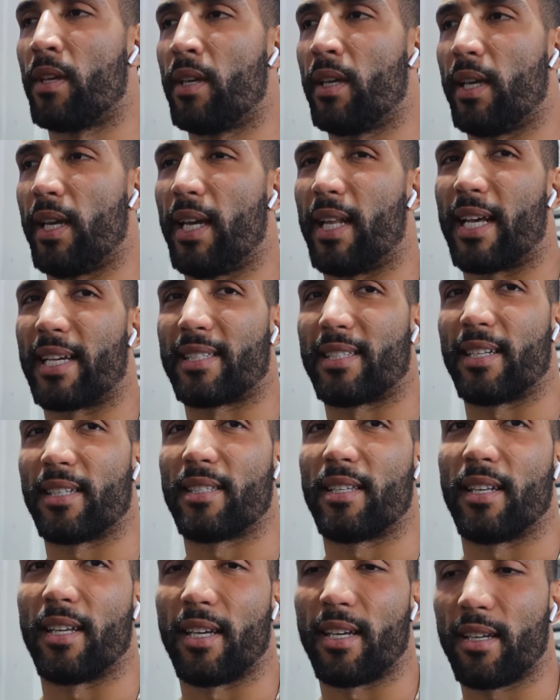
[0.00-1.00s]

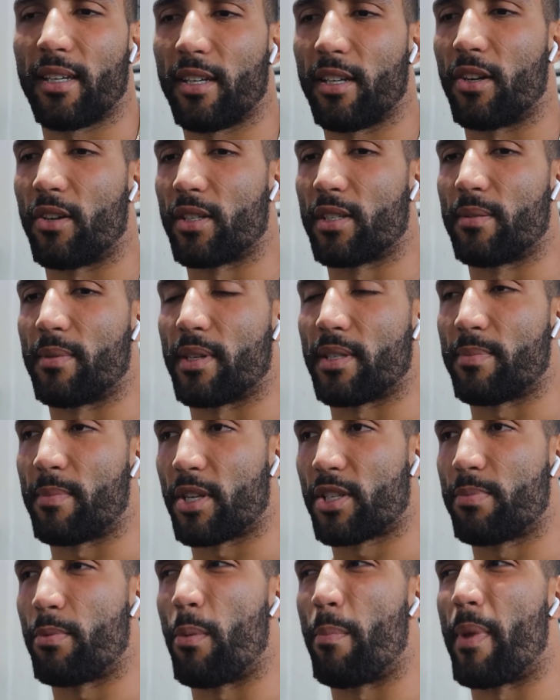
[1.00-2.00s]
elasticity, you know, as
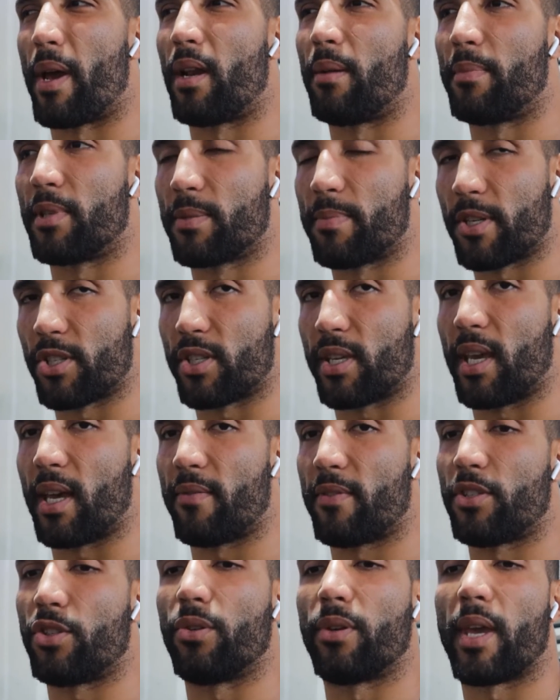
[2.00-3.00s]
much momentum, as much give
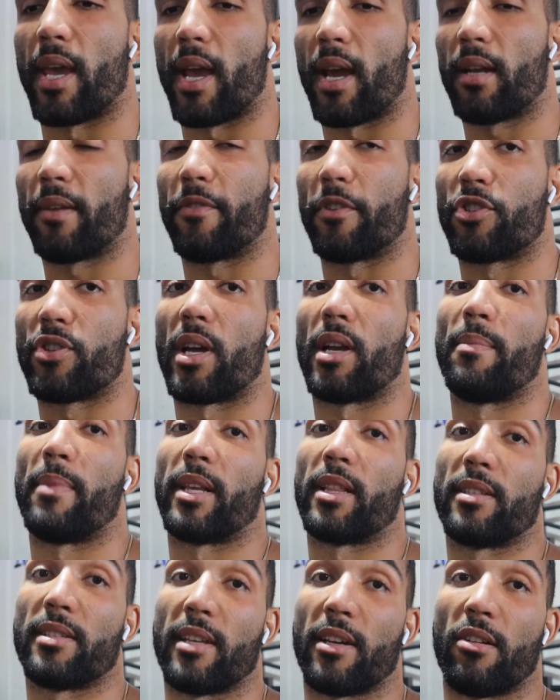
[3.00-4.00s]
as you can if you're trying to make
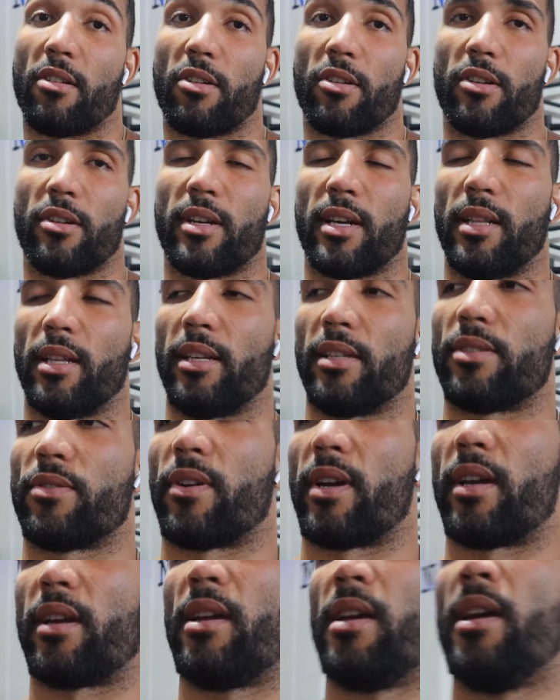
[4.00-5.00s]
the set harder at least,
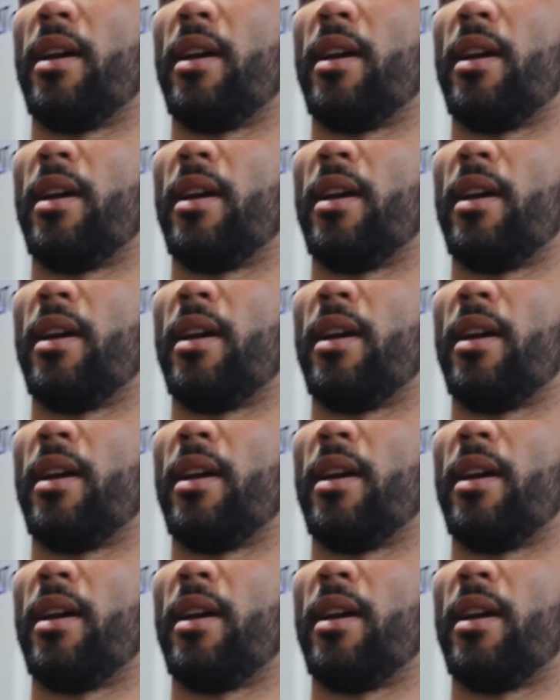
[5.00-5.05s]
right?